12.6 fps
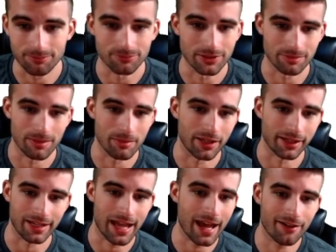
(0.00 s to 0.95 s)
Just maybe like
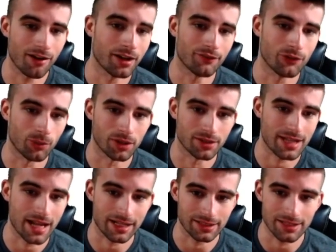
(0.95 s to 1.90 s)
an add-on if you want to
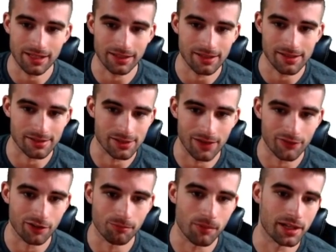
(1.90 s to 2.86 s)
stack the Yankees and you have
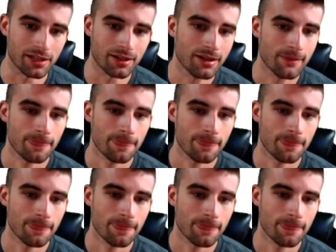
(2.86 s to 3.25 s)
enough money